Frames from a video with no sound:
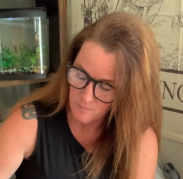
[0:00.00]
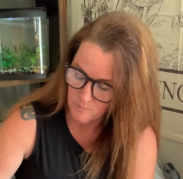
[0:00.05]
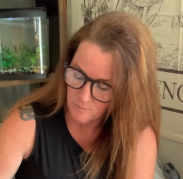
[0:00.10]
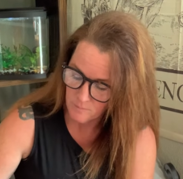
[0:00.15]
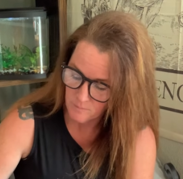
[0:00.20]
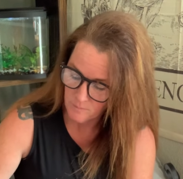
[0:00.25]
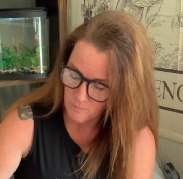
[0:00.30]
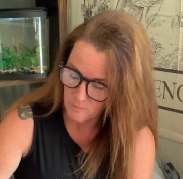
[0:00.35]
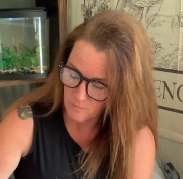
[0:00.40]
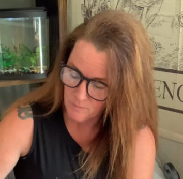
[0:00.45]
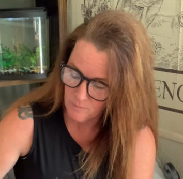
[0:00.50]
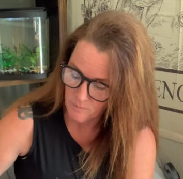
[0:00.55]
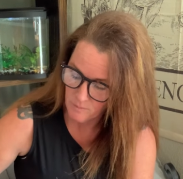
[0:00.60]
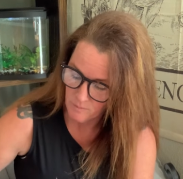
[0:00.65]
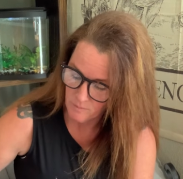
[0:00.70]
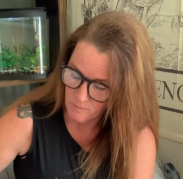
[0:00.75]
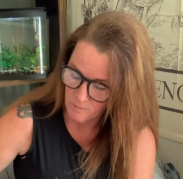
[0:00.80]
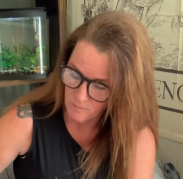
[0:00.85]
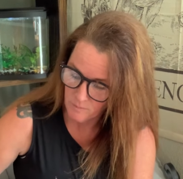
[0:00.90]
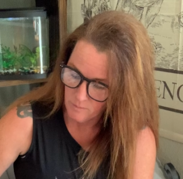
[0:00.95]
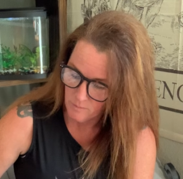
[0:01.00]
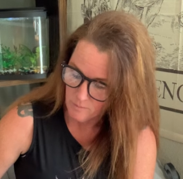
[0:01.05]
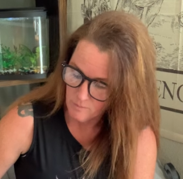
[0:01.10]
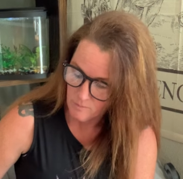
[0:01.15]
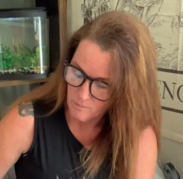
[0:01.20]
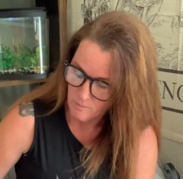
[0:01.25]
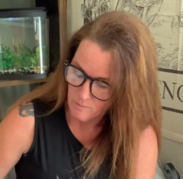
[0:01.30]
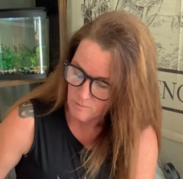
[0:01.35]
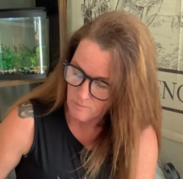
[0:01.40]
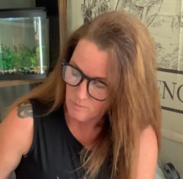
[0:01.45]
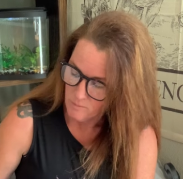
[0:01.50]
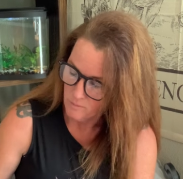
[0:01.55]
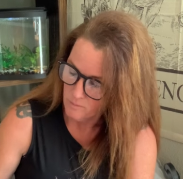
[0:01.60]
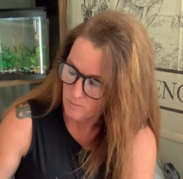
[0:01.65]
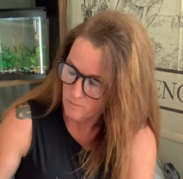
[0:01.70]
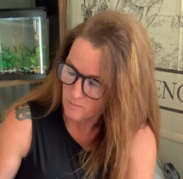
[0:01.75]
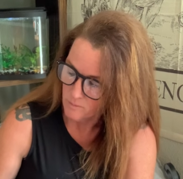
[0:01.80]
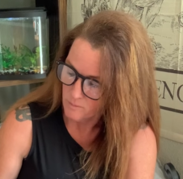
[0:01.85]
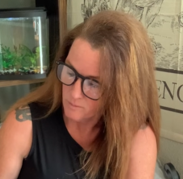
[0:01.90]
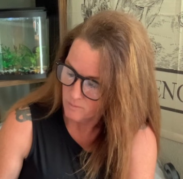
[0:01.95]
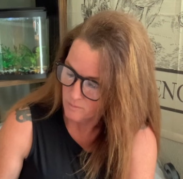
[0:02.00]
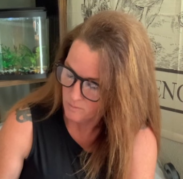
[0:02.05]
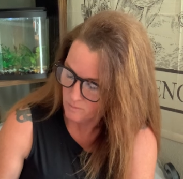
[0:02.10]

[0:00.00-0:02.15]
(no one is talking)